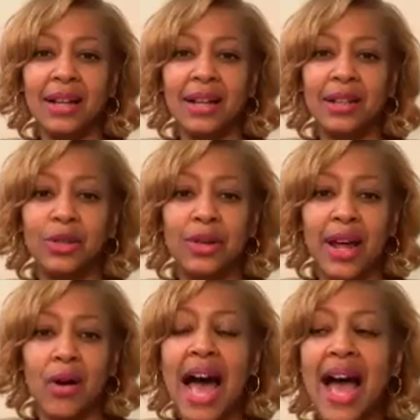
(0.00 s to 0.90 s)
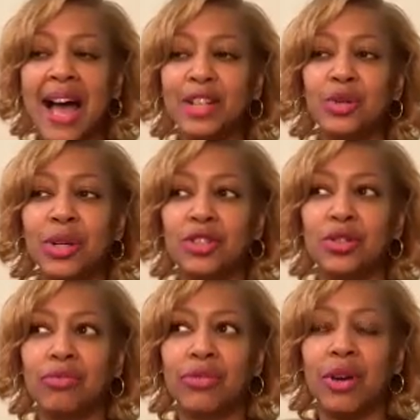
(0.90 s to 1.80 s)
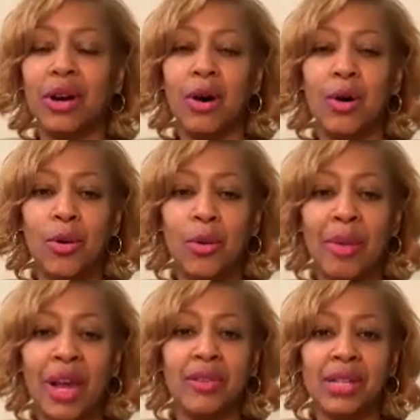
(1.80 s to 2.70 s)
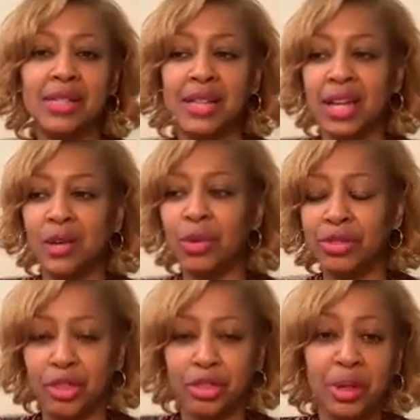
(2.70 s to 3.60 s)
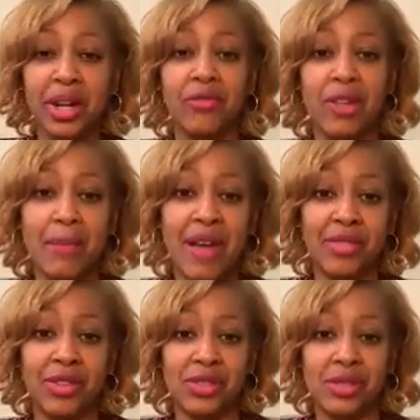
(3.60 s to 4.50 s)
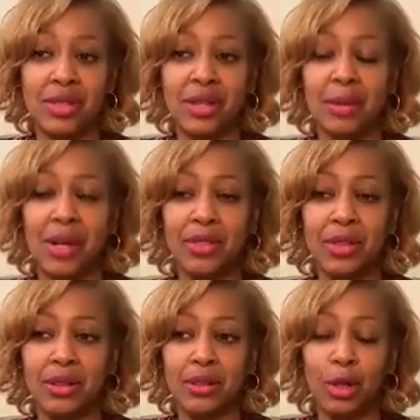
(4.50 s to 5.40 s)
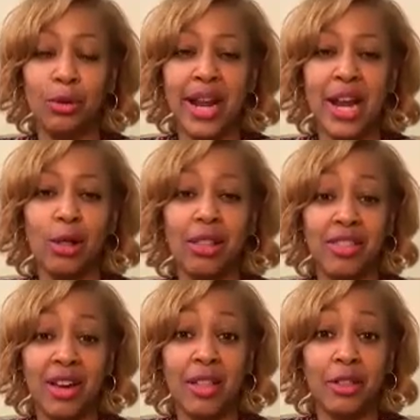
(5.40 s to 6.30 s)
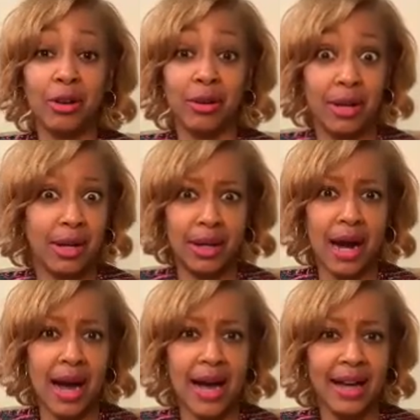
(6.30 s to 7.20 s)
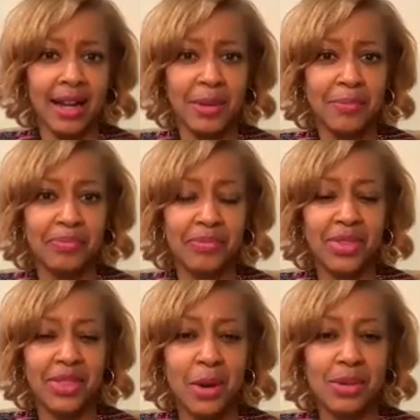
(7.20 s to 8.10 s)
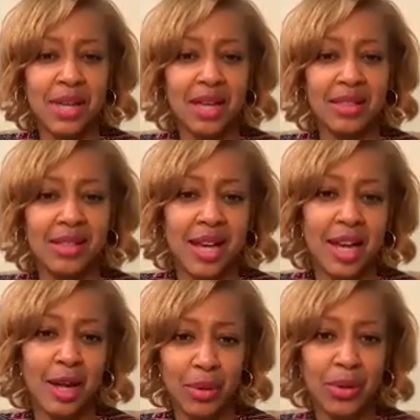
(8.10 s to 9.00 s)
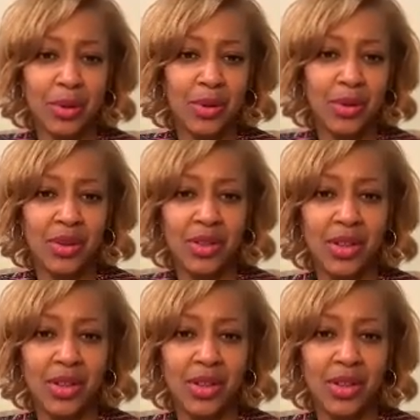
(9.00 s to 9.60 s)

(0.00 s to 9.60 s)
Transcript: Lunel. The whole Mary scene with the three of them at the Lunel and the other guy that was at the table.